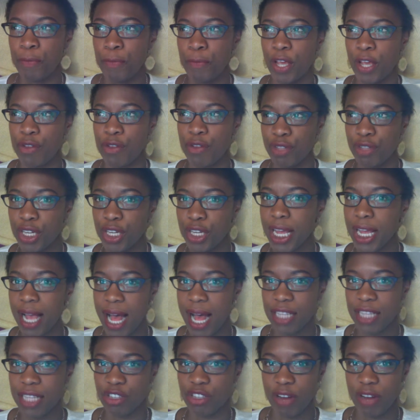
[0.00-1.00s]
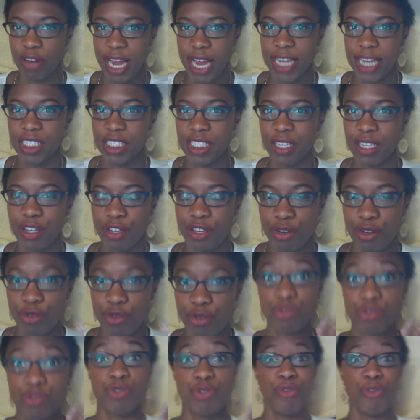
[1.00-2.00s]
and you look at God's creation, you
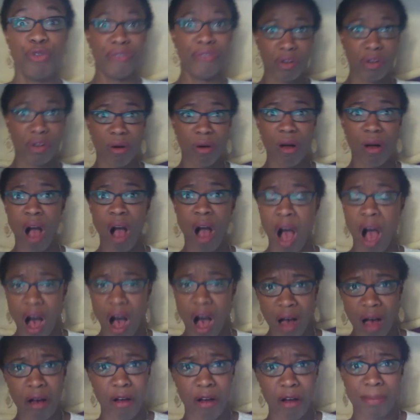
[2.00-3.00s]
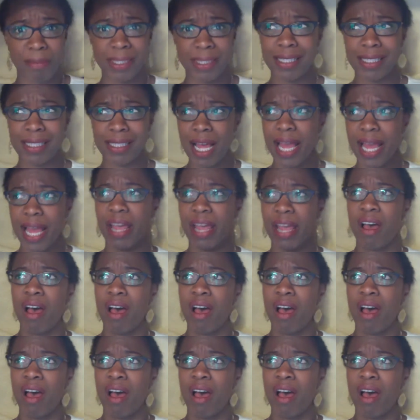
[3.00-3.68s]
do feel calm. It's like,